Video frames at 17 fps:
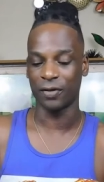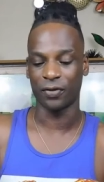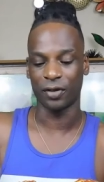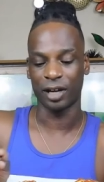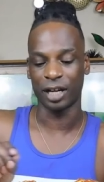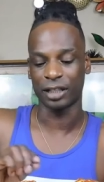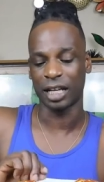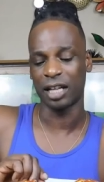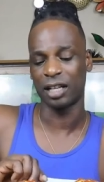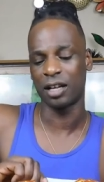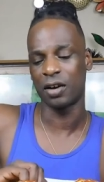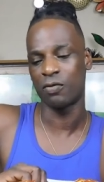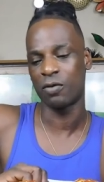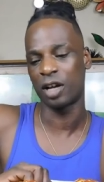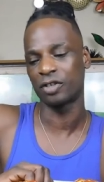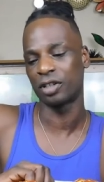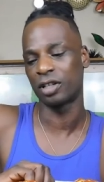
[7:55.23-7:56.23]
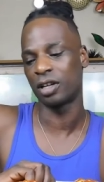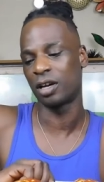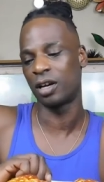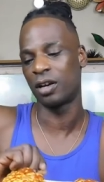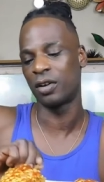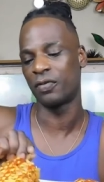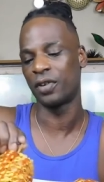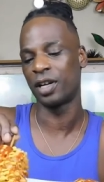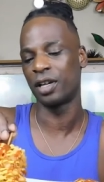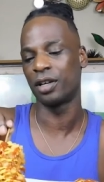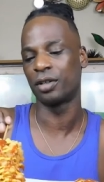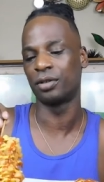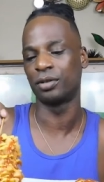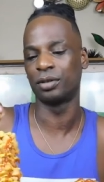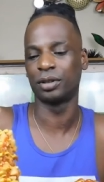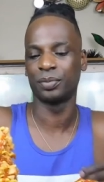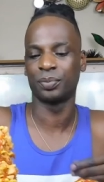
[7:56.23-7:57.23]
Finesse. I love watching her on videos.
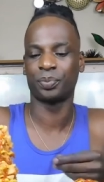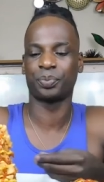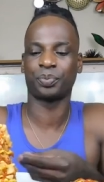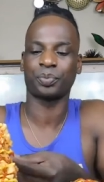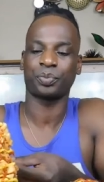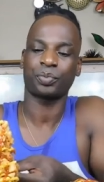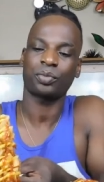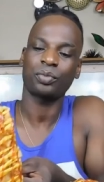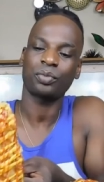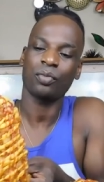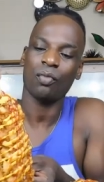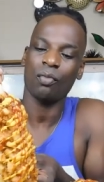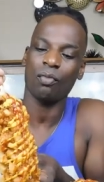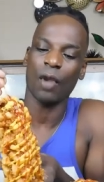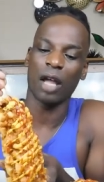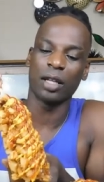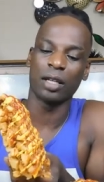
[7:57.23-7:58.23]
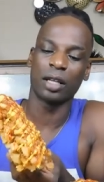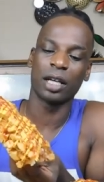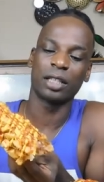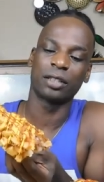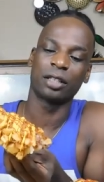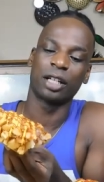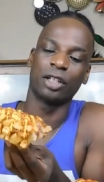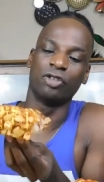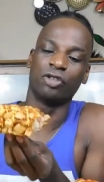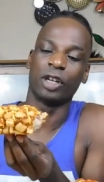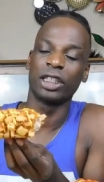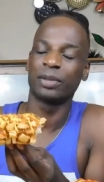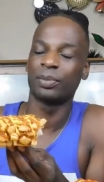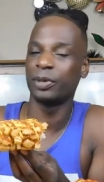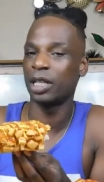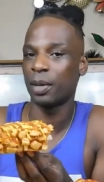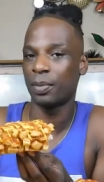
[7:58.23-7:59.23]
Yes, honey,
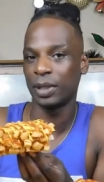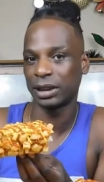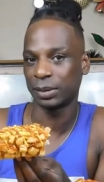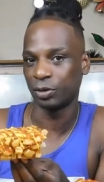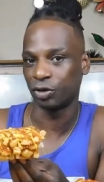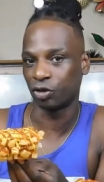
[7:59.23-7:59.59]
dress me up in some